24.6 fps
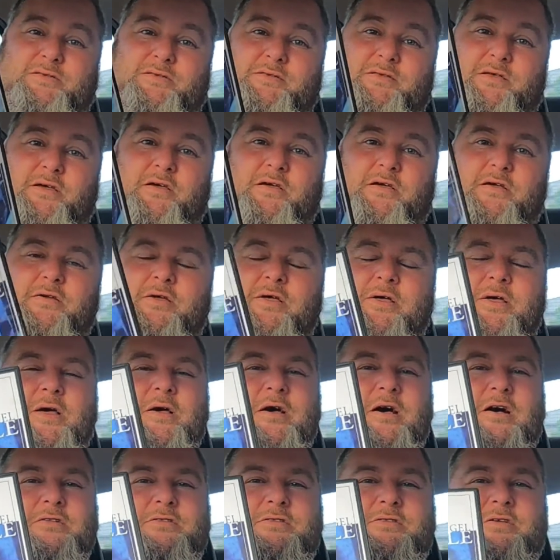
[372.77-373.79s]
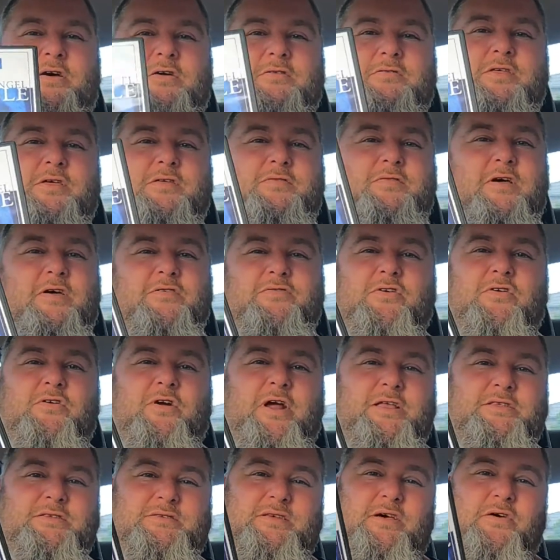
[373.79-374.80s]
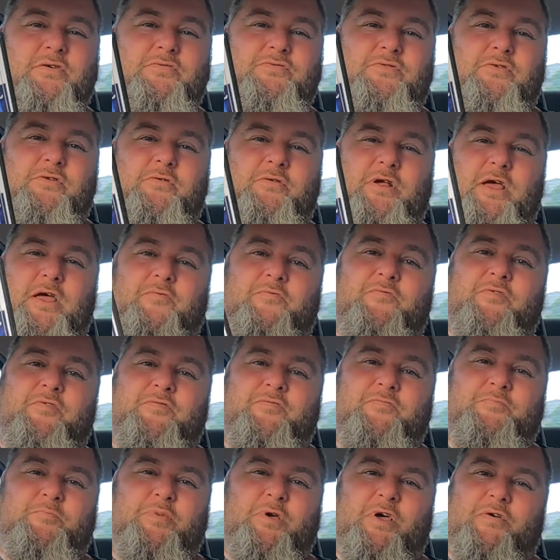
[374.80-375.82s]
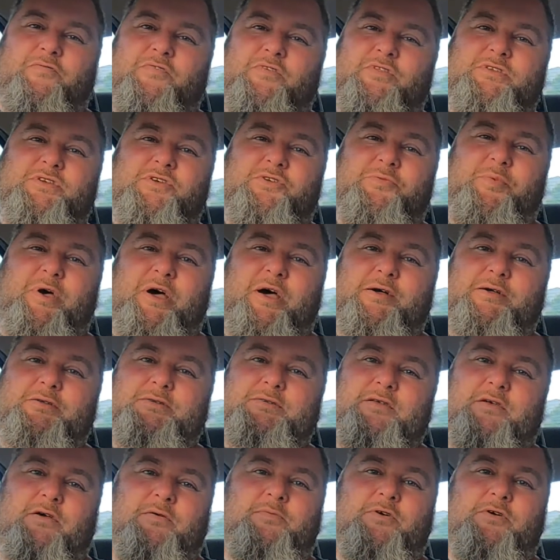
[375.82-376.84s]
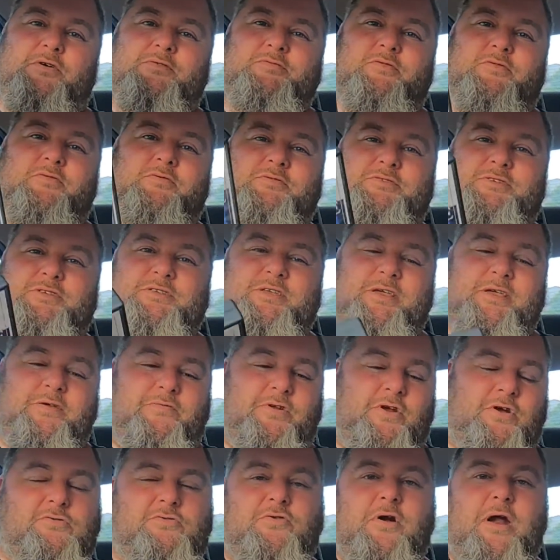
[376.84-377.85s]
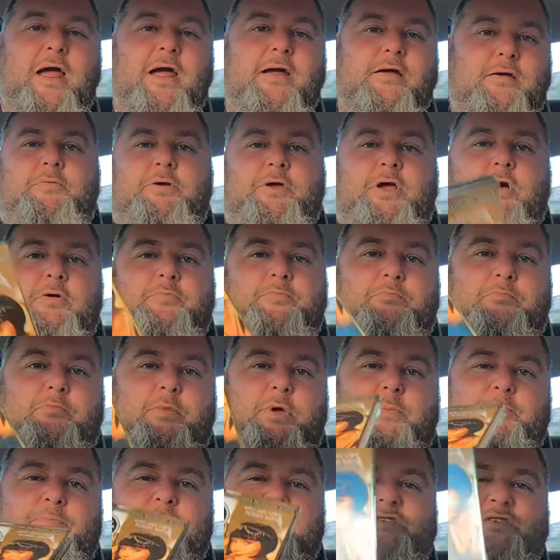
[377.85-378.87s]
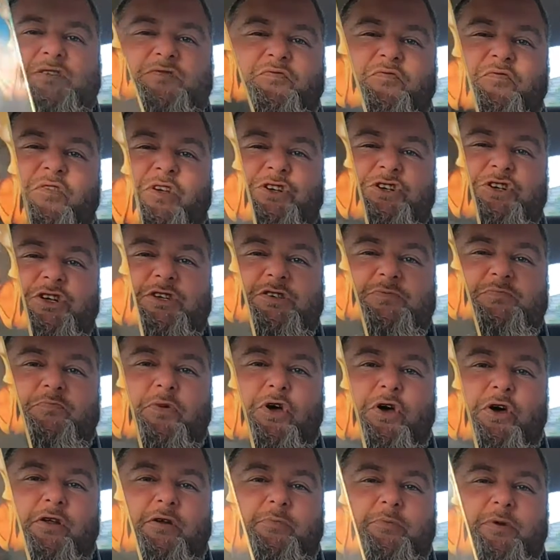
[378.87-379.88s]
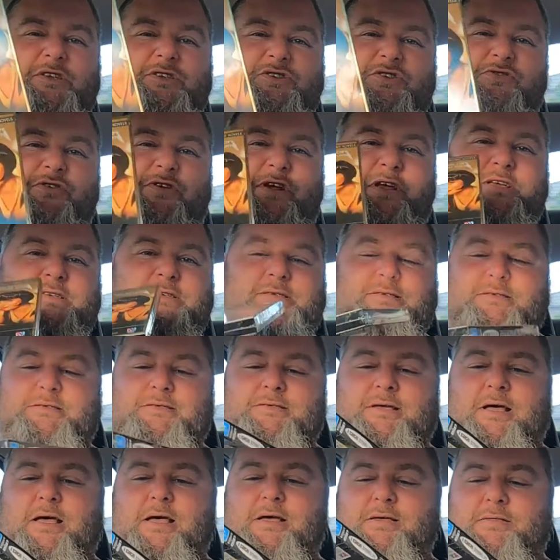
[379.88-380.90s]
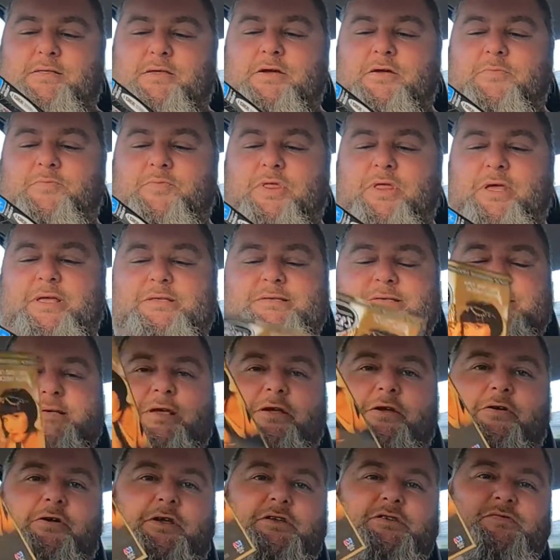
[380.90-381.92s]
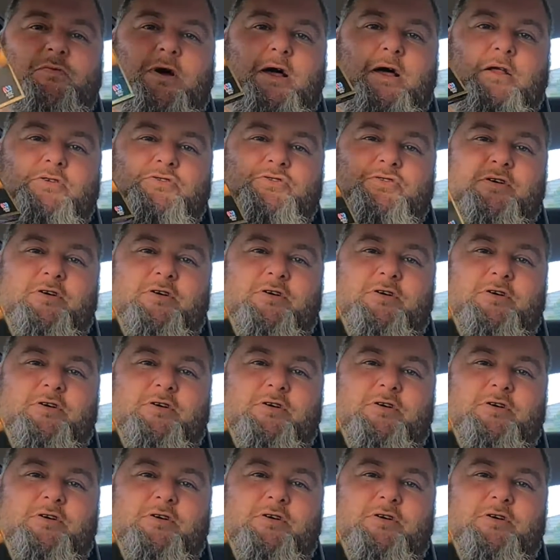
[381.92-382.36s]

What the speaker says: So I don't think they have a great sell-through rate, but for $2, I might as well just give it a crack. Then we got Miss Fisher's Murder Mysteries, the complete series 1.